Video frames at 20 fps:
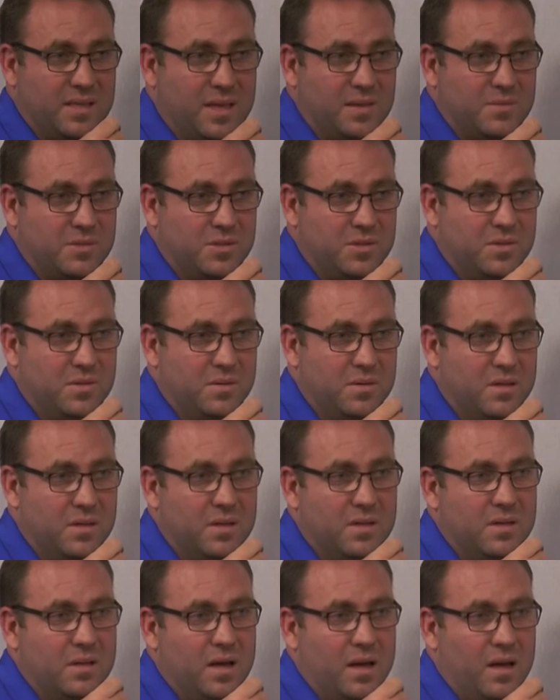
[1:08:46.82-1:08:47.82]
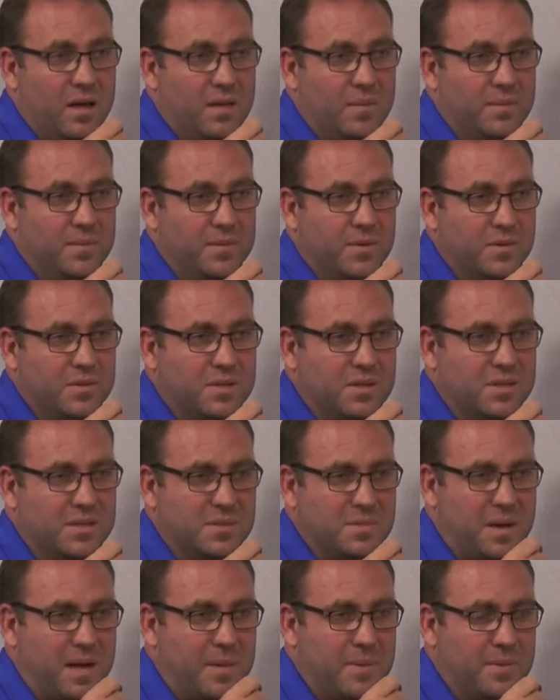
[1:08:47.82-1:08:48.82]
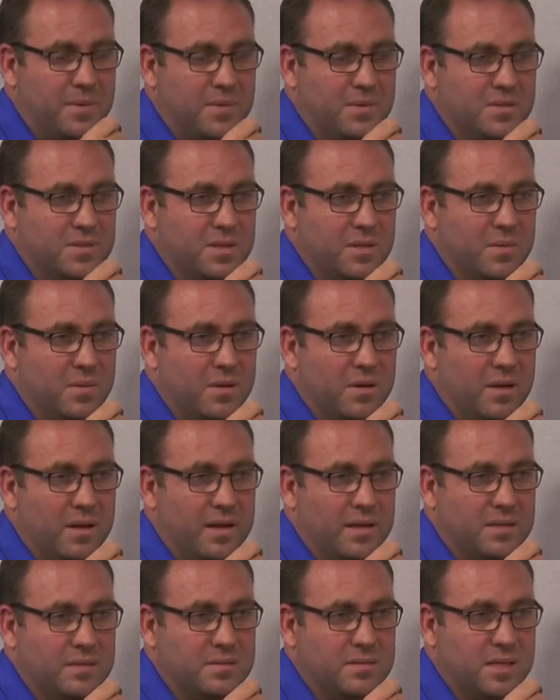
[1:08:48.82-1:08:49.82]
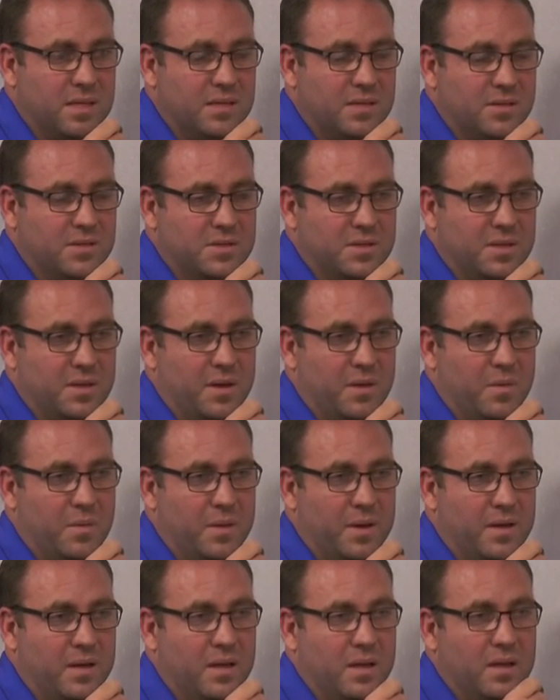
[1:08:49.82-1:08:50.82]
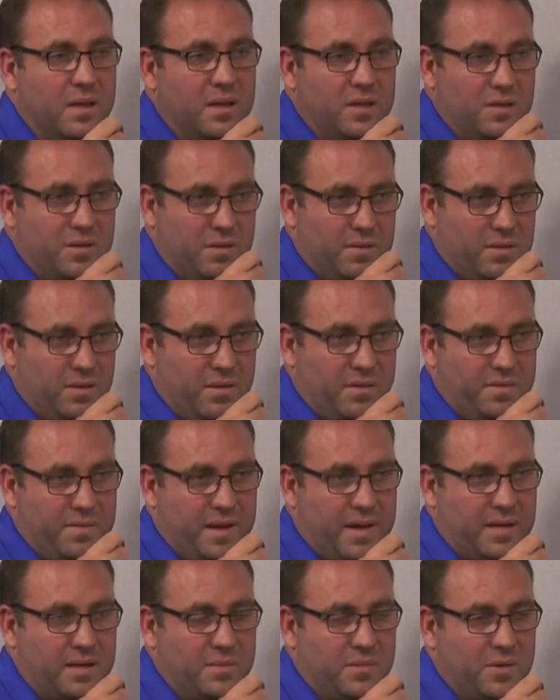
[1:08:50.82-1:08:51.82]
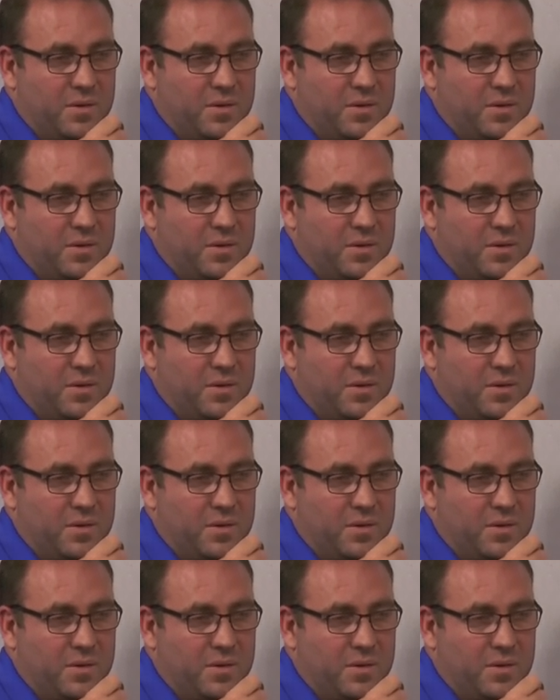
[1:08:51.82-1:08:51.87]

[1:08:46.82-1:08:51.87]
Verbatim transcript: type shoe. Those aren't as popular as they were like 10 years ago, but you'll find them.